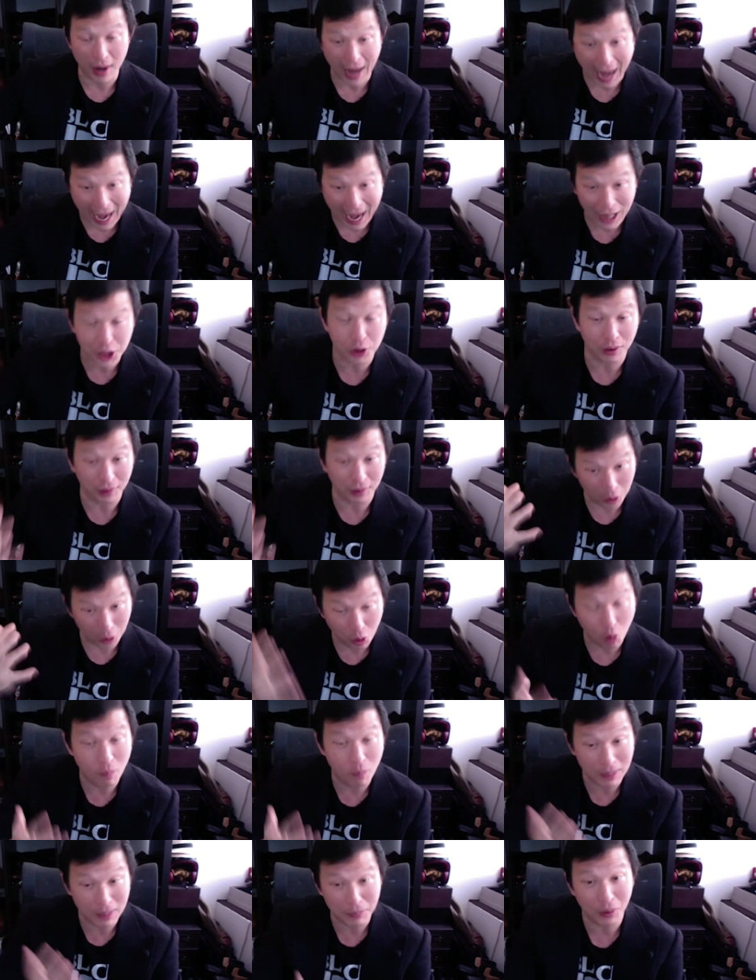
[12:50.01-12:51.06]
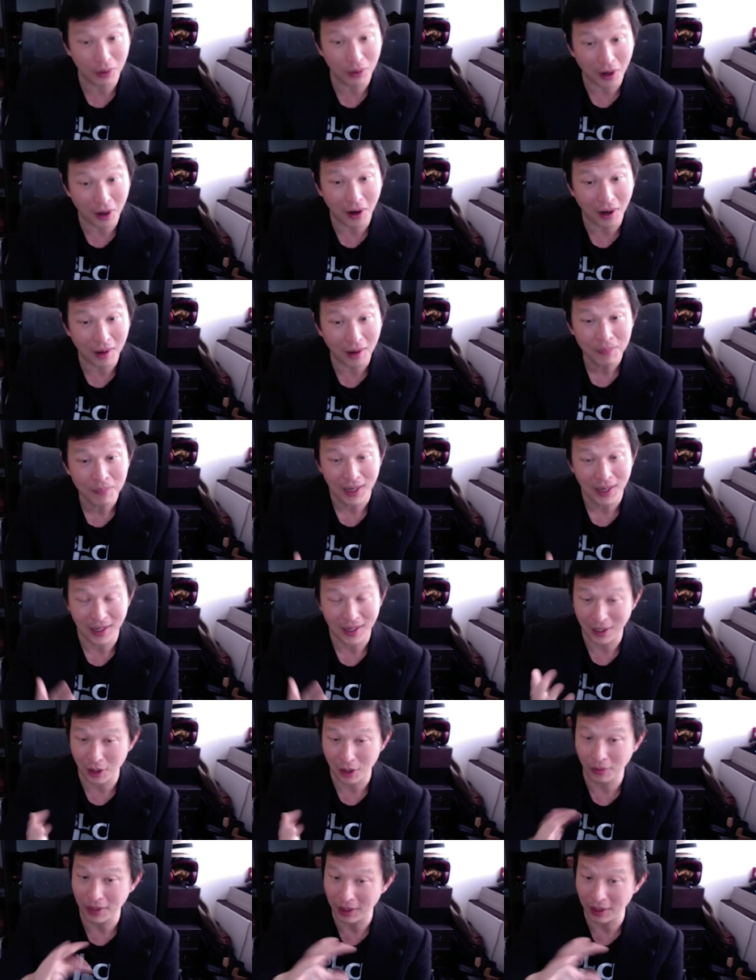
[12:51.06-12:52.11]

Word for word: actually the cool people are. And I know mm-hmm.